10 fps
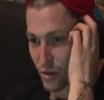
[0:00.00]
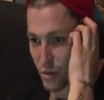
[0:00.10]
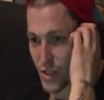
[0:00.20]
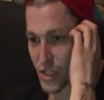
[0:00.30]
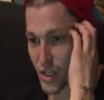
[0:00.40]

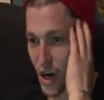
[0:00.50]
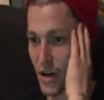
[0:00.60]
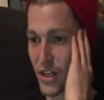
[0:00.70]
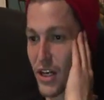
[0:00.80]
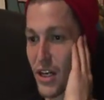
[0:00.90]
we
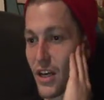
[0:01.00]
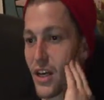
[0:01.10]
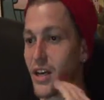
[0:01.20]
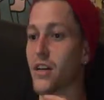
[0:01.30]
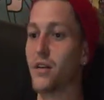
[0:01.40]
started it,
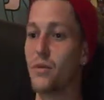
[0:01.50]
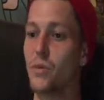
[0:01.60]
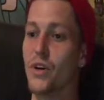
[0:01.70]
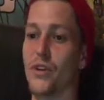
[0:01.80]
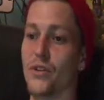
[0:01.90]
and
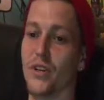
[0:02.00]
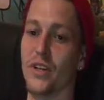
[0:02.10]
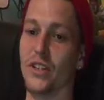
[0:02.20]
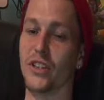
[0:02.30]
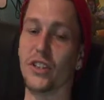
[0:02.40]
we're doing
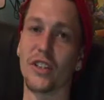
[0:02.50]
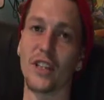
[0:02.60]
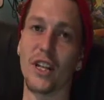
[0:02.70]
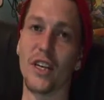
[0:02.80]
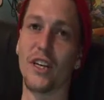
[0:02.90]
it just to
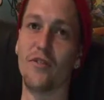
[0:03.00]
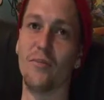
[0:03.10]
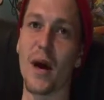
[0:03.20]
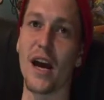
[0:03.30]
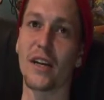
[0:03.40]
like give
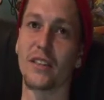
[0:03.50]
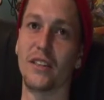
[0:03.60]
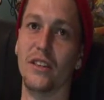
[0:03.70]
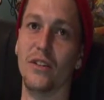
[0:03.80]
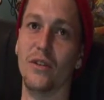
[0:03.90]
back
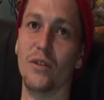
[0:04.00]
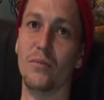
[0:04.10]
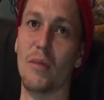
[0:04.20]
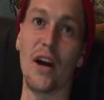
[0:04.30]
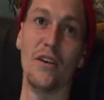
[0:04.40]
to
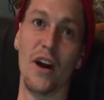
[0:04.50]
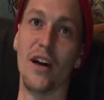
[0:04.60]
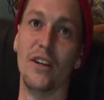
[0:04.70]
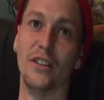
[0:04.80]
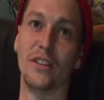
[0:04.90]
my
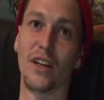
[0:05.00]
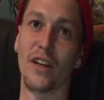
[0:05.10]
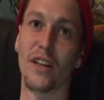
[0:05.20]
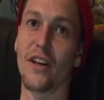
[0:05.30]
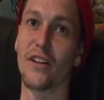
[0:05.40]
riders.
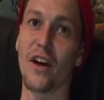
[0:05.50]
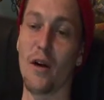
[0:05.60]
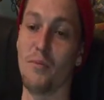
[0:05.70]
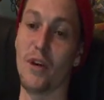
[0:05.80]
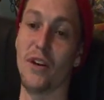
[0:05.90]
Like that,
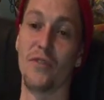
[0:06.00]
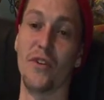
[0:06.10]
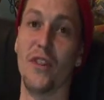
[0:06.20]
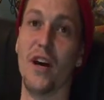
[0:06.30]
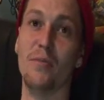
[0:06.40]
I'm in it for
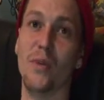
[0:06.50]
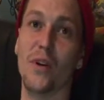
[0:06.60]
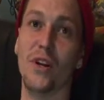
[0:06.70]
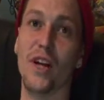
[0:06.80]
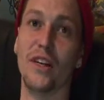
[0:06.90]
them more
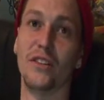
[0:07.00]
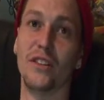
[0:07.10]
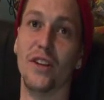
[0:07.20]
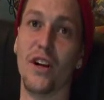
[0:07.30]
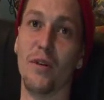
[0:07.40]
or less, you
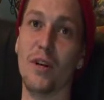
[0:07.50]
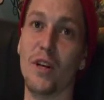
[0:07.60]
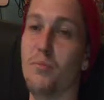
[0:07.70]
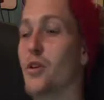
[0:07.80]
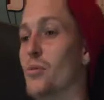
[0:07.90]
know what I mean?
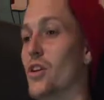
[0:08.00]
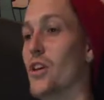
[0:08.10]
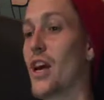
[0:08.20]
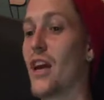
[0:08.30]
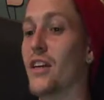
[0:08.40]
And people
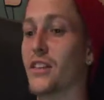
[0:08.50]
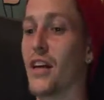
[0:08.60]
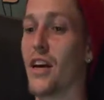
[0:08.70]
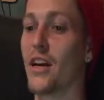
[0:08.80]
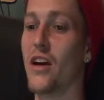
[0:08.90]
look at it as
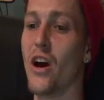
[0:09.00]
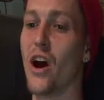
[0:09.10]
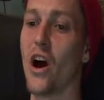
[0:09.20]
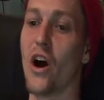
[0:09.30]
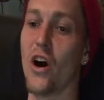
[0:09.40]
like,
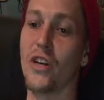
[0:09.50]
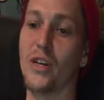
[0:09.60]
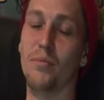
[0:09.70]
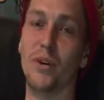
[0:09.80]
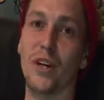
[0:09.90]
oh,
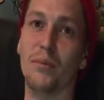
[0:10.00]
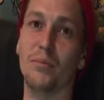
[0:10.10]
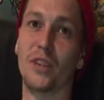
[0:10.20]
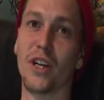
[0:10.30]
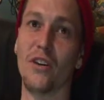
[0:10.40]
he put
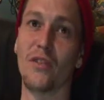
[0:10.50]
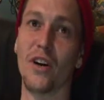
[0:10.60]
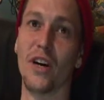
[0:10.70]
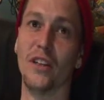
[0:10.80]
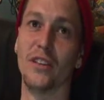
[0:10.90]
himself
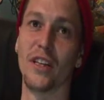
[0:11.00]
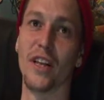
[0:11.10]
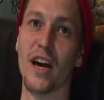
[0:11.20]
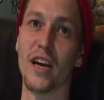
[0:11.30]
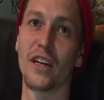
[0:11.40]
on to
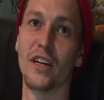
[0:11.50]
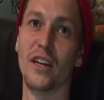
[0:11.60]
like,